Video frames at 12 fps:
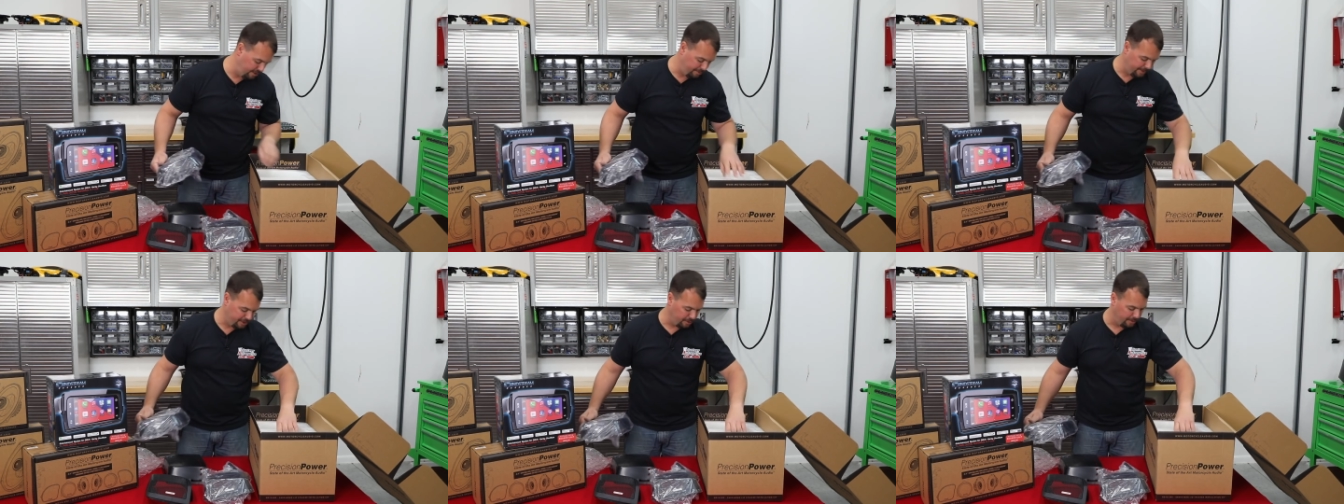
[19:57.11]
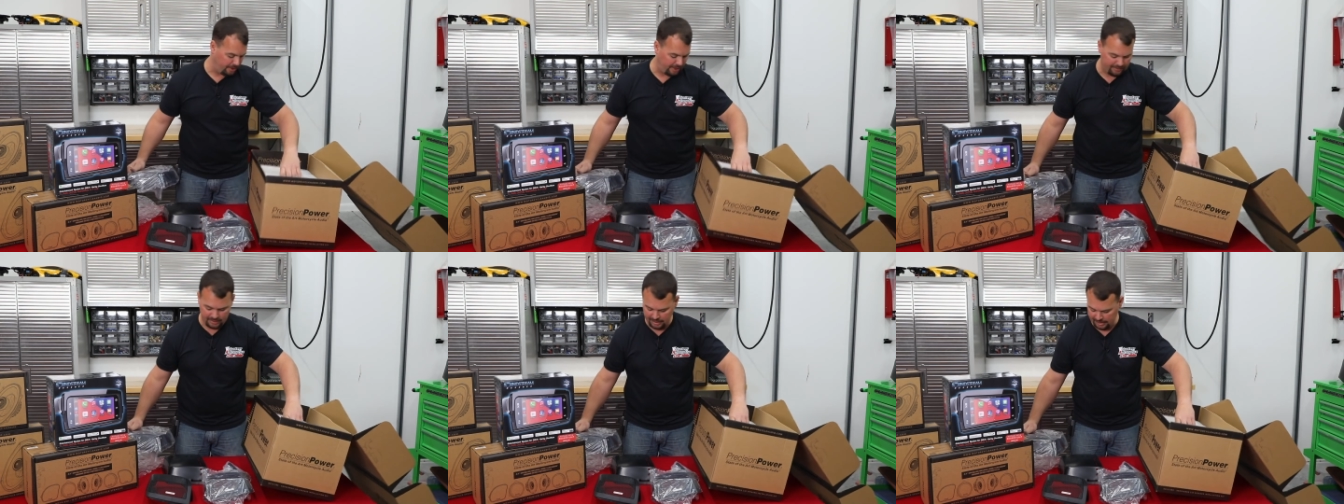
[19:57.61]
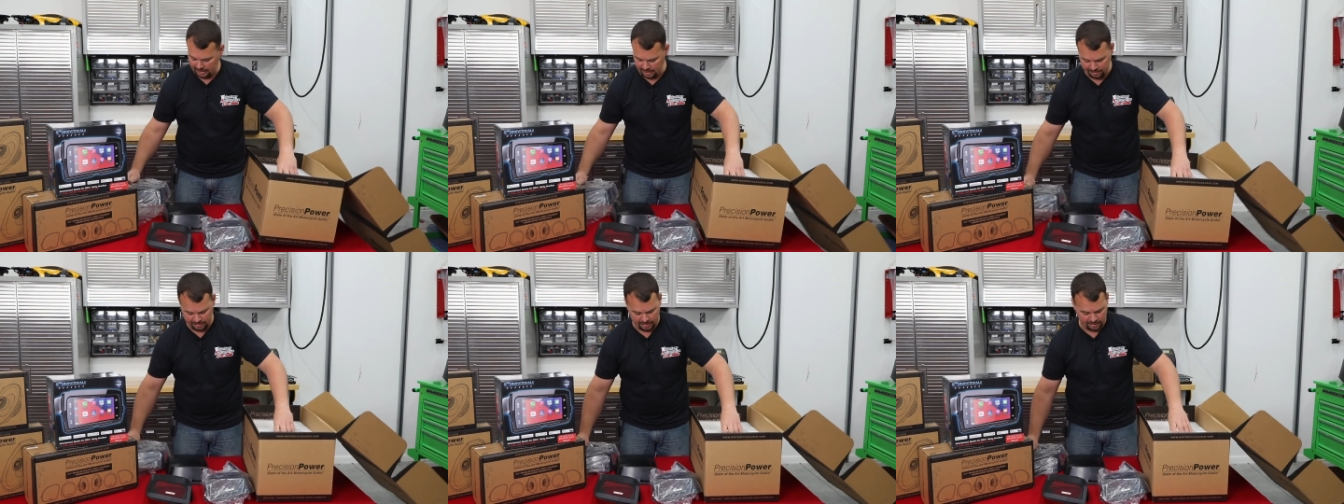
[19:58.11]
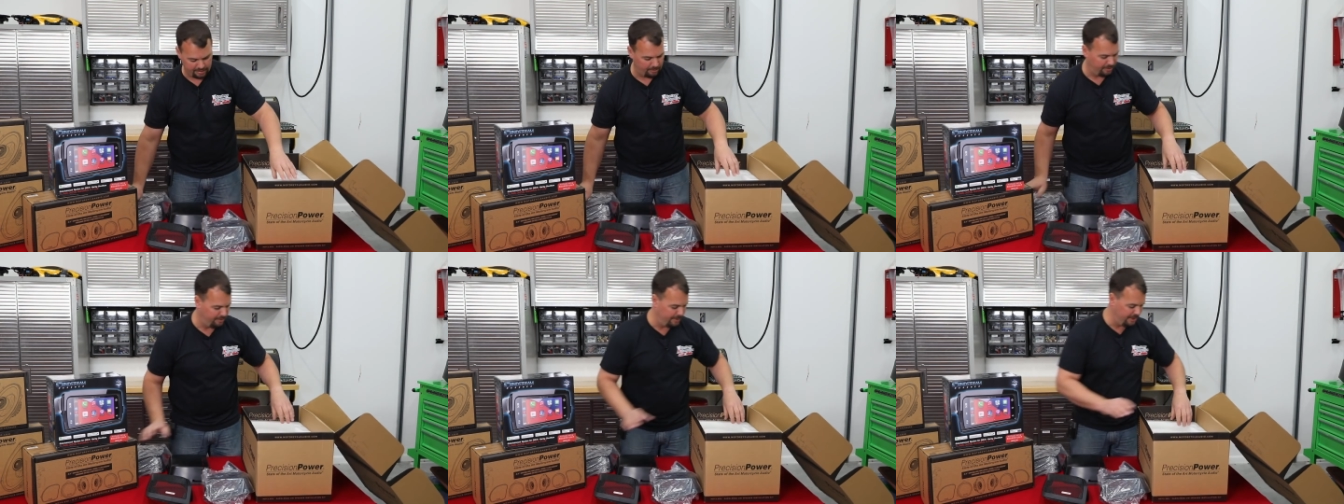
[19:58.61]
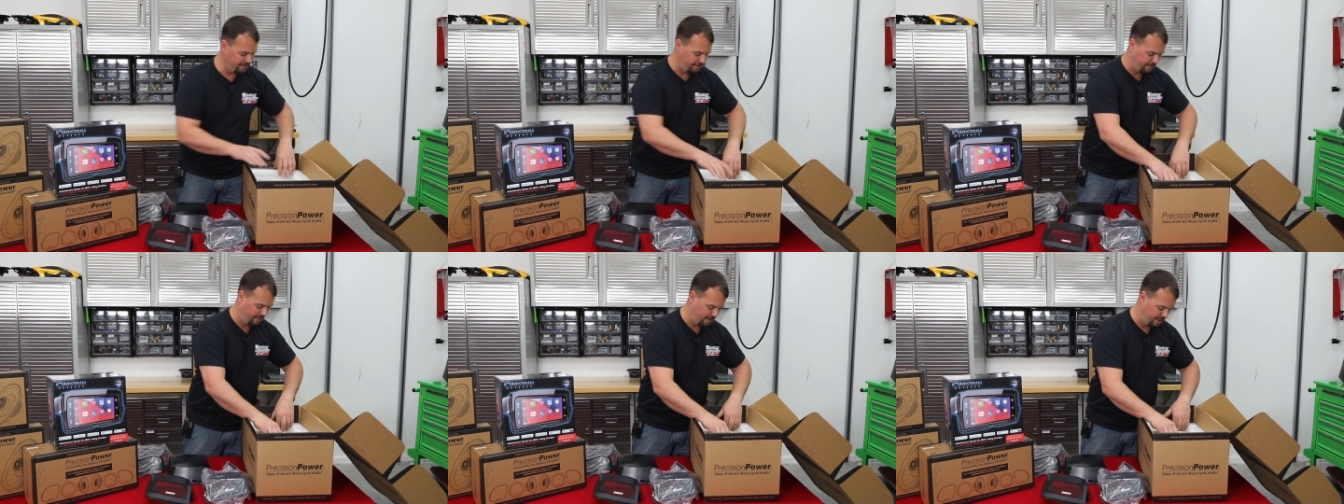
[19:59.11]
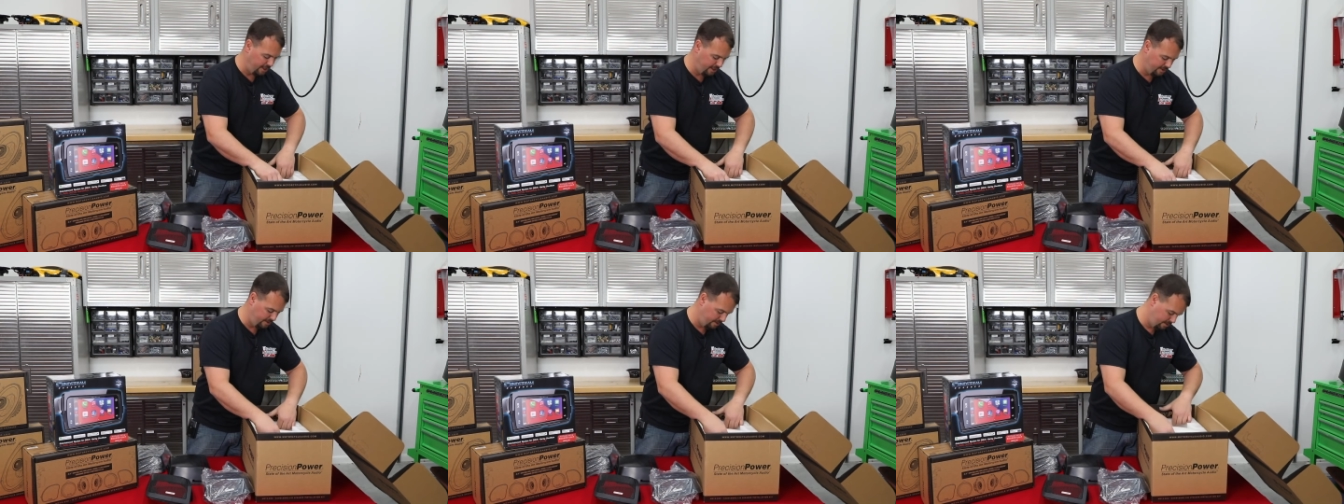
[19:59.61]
Let's make sure we don't have anything else in here that we've missed or forgot.